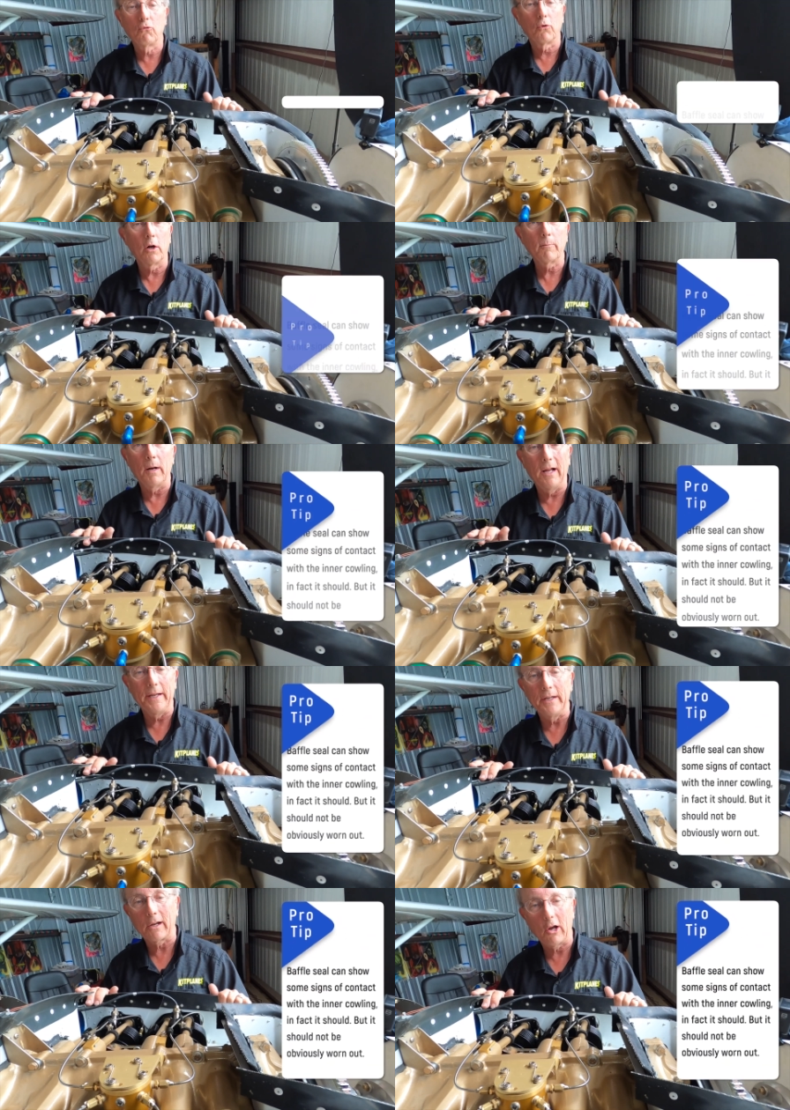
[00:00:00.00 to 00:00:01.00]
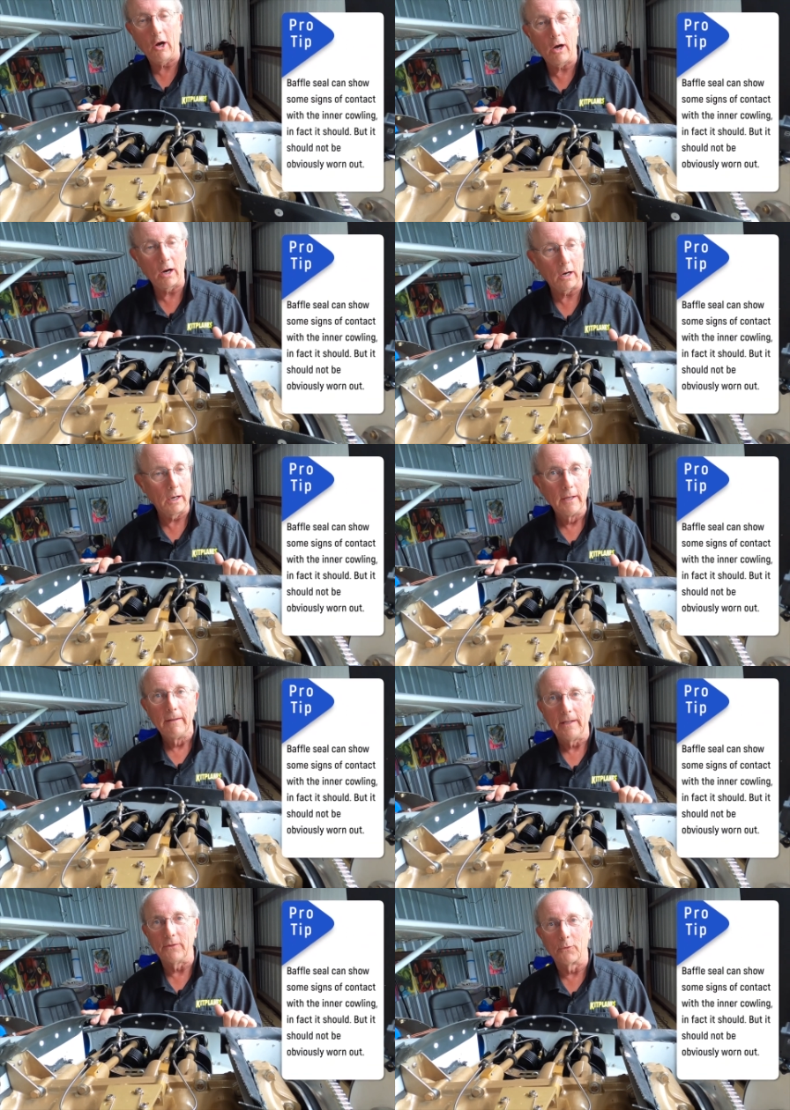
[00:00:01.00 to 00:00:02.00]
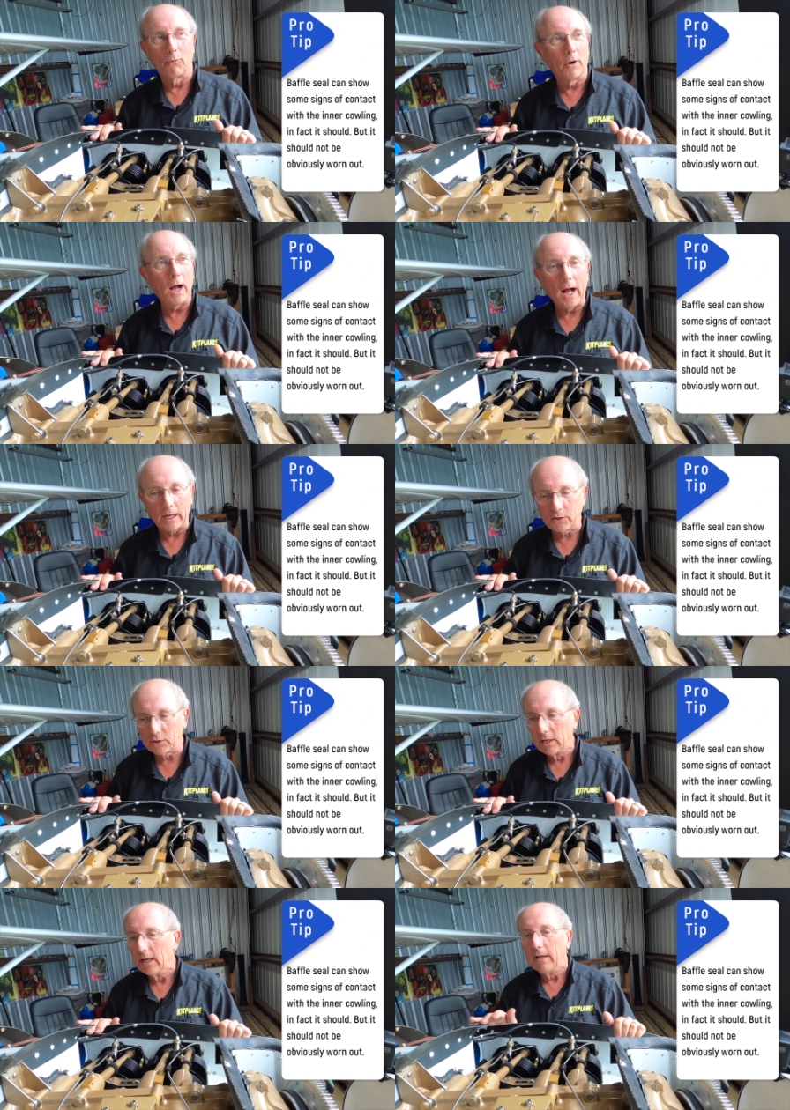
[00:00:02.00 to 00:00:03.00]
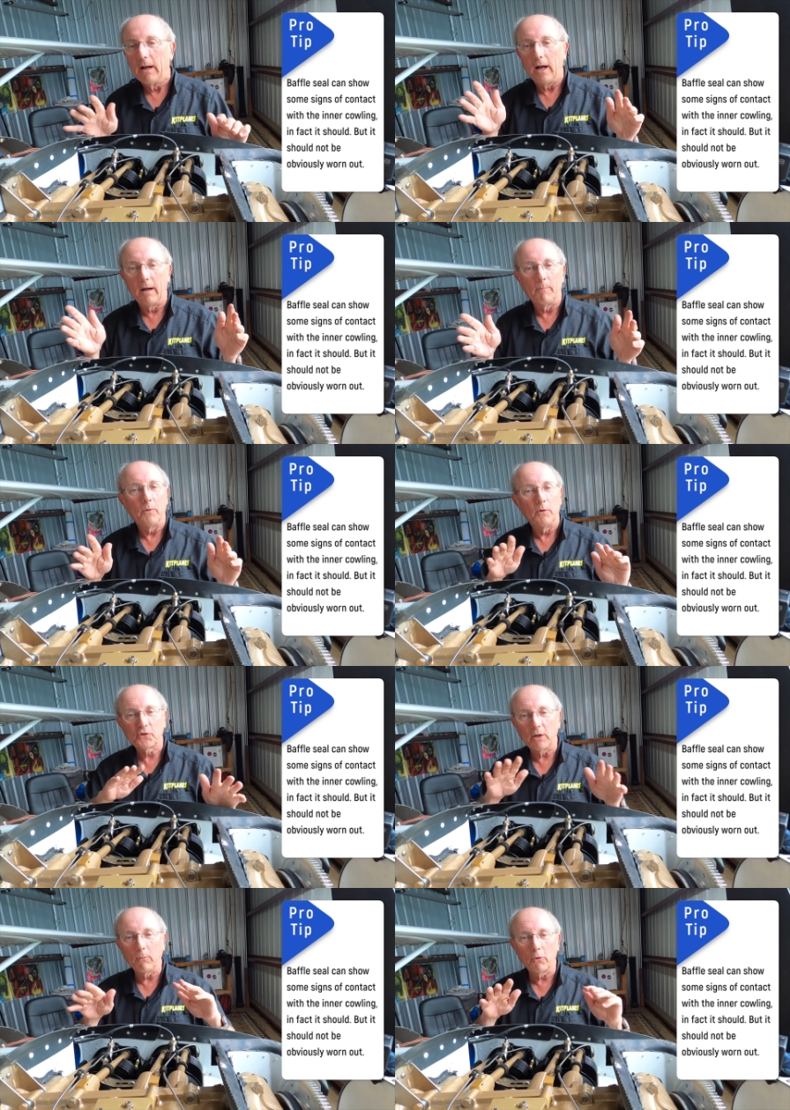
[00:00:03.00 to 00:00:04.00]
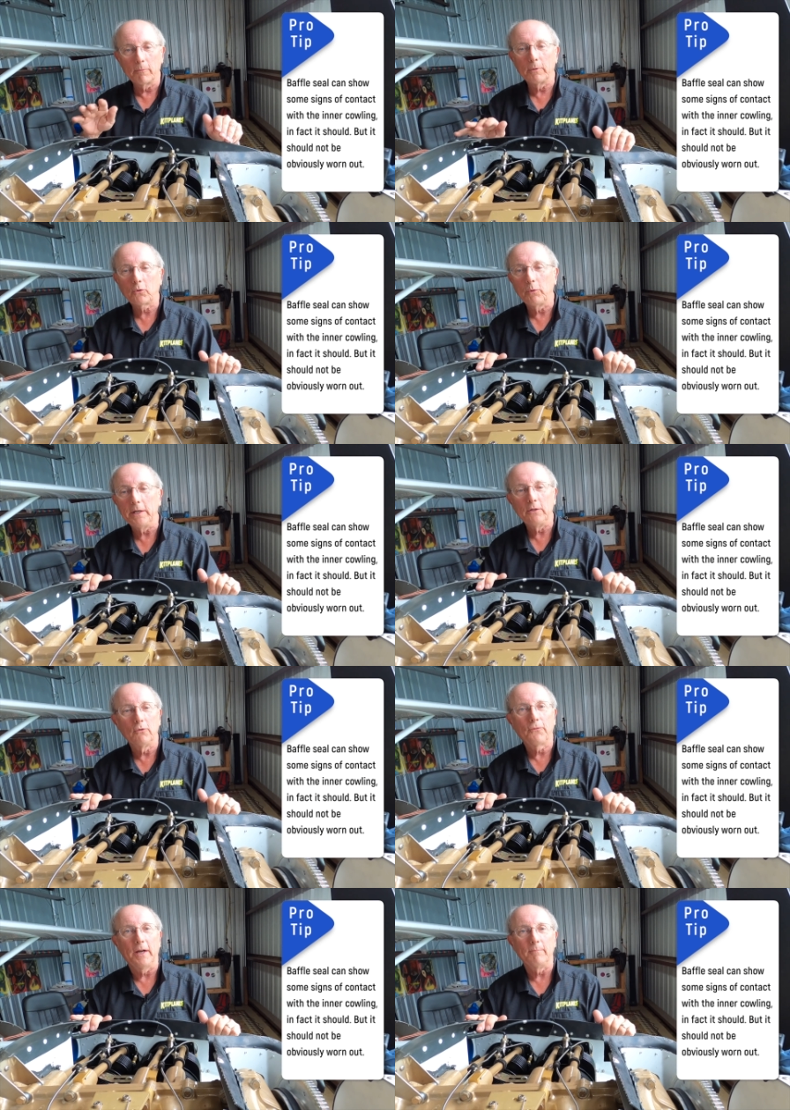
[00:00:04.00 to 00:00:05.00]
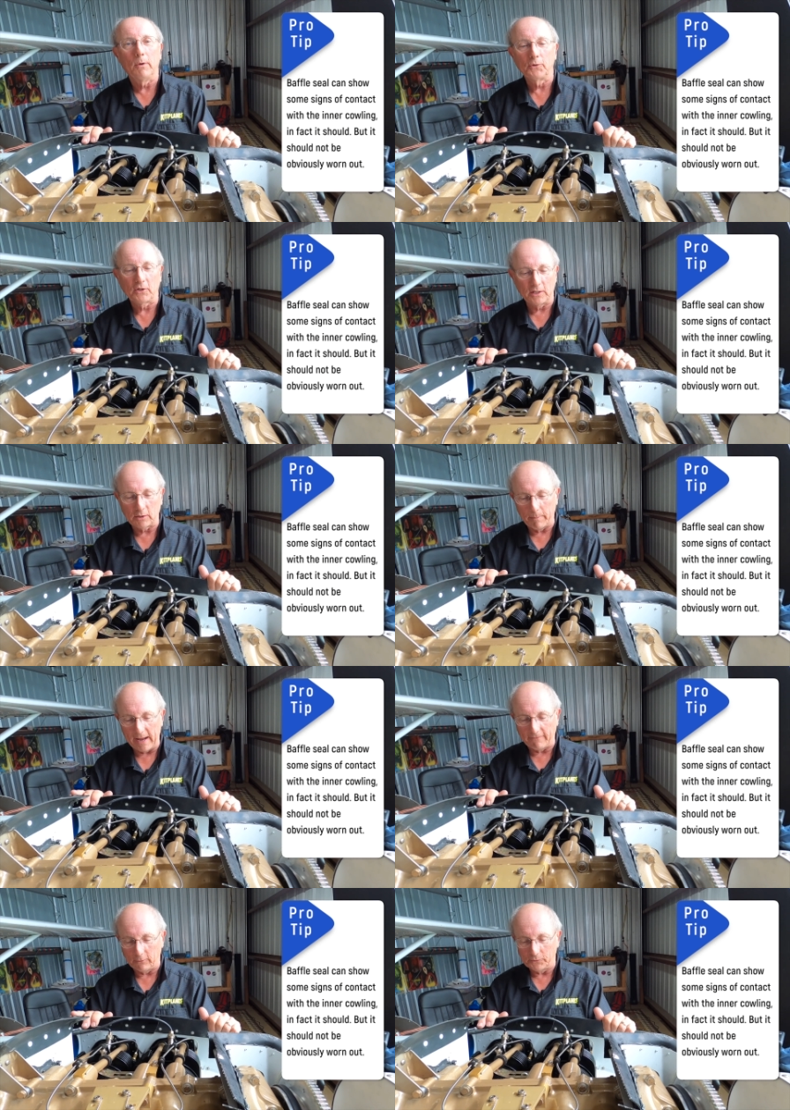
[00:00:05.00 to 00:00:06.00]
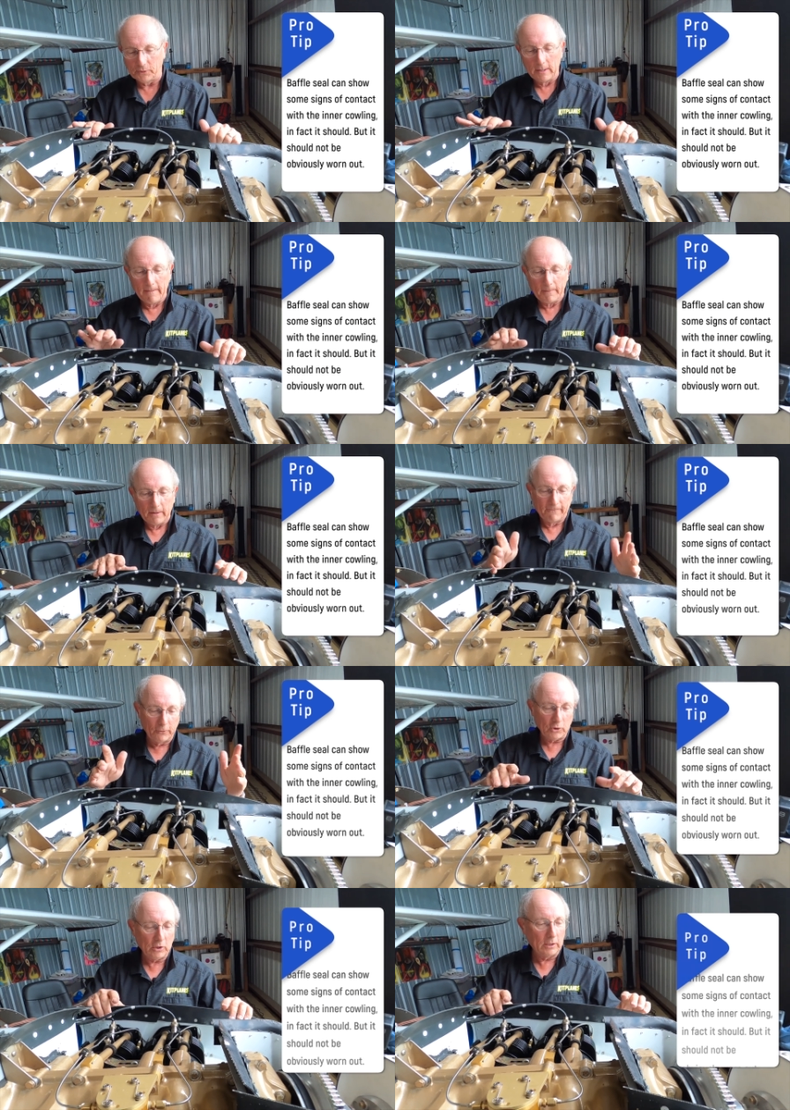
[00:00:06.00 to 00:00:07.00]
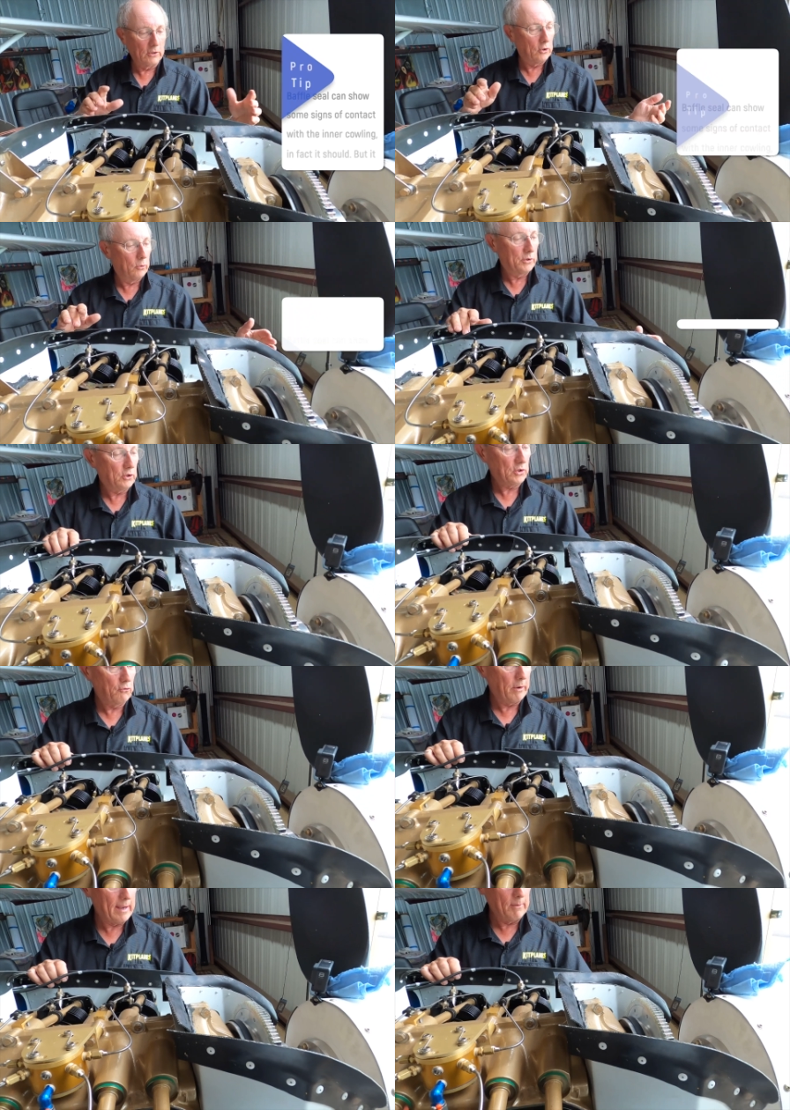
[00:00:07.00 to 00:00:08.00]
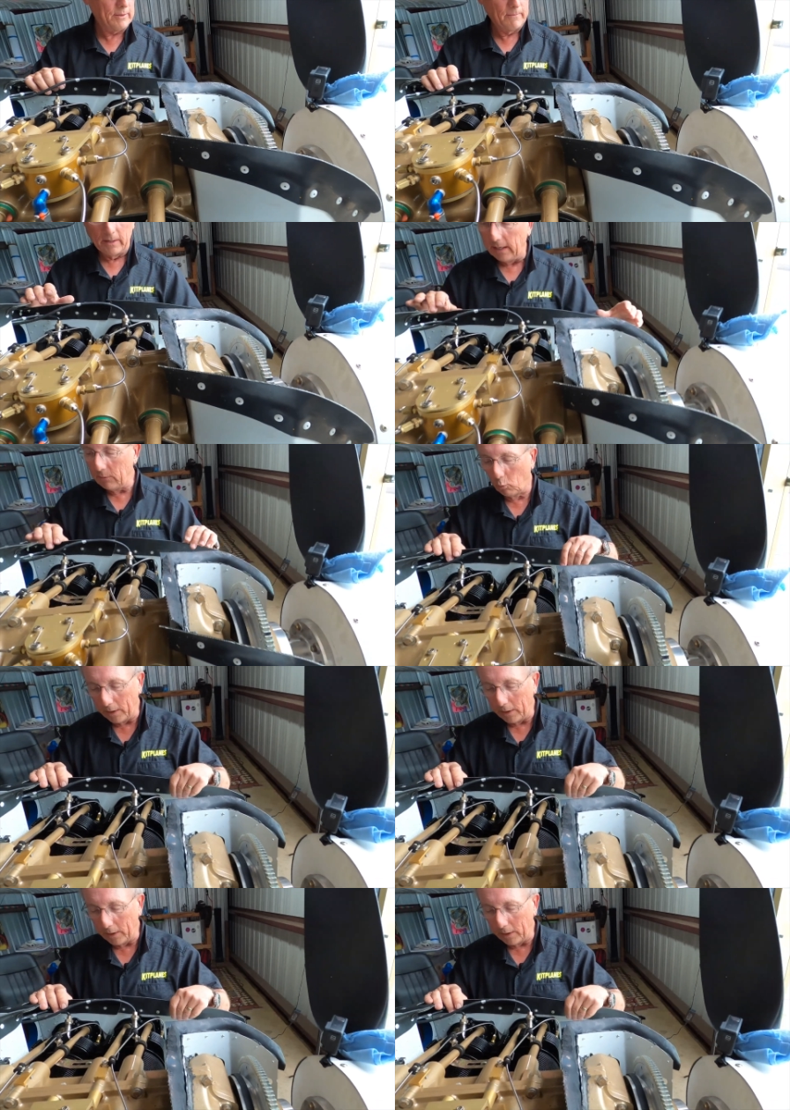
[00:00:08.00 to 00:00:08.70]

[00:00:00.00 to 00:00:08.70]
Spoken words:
drugged behind a car in the rocks? Somewhere in between, you'll find most sets of baffles. First thing to do is just grab it and